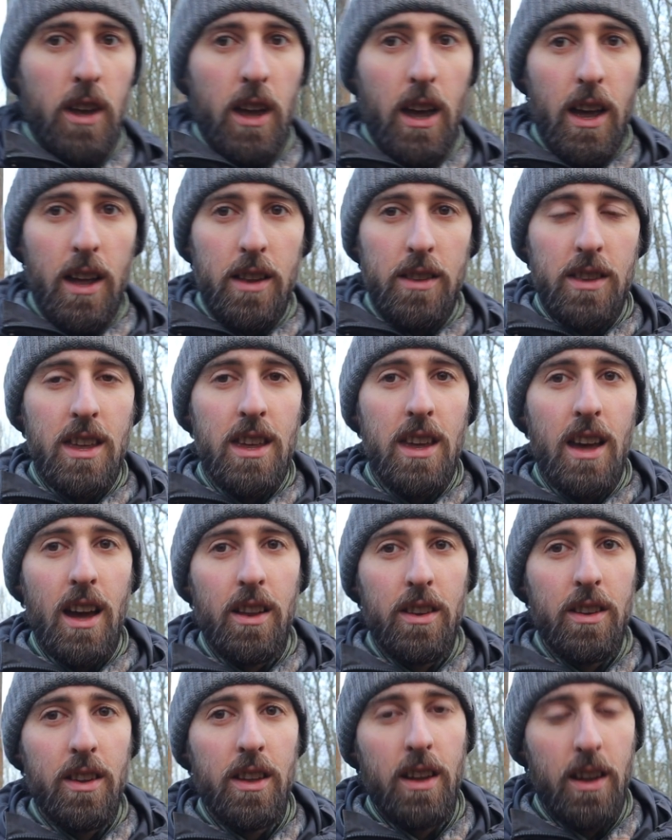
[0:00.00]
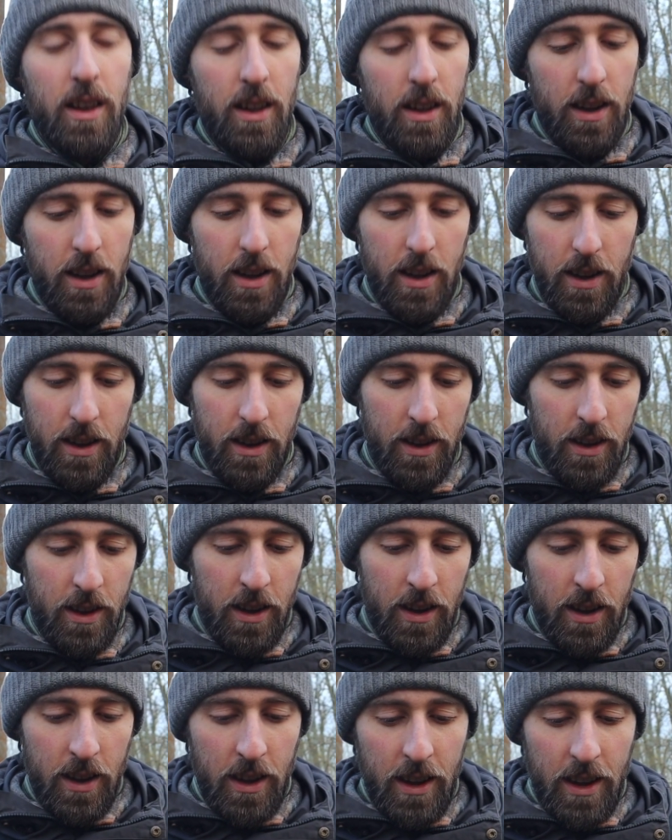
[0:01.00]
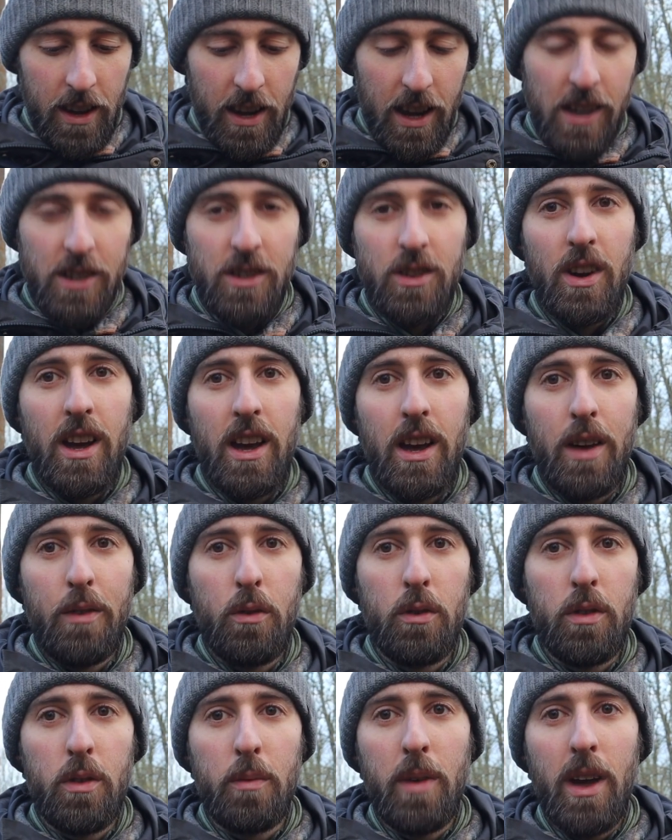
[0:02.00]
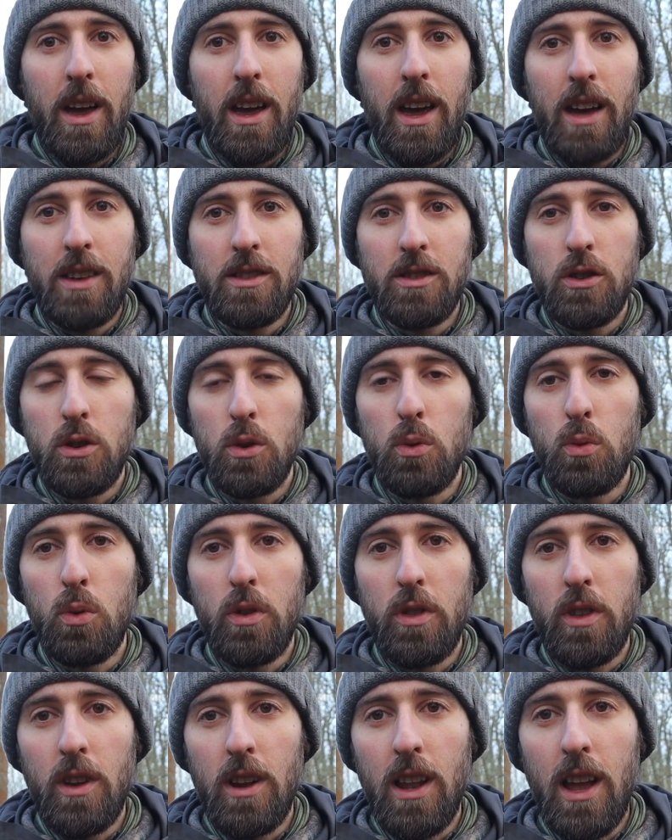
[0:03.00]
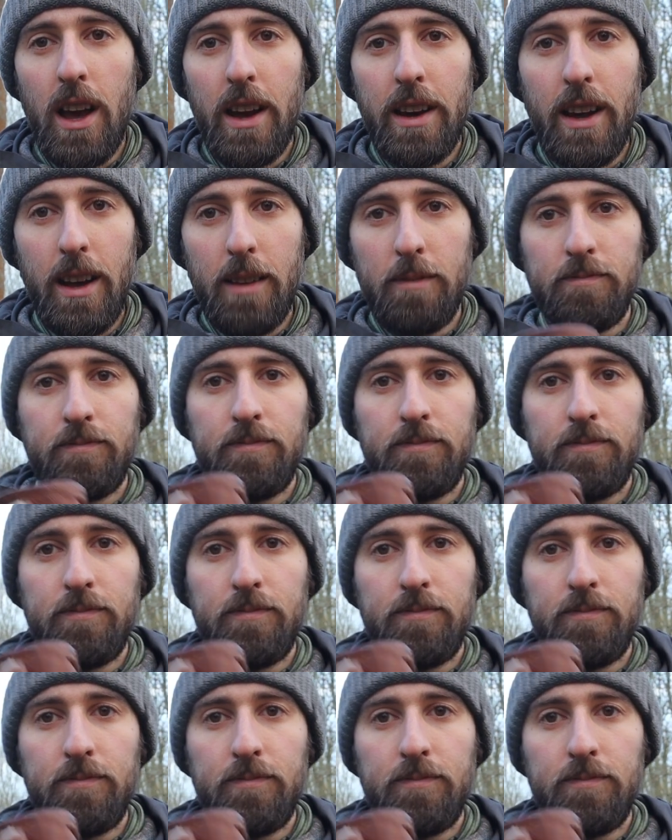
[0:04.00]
And the other issue I have with them has to do with the liner.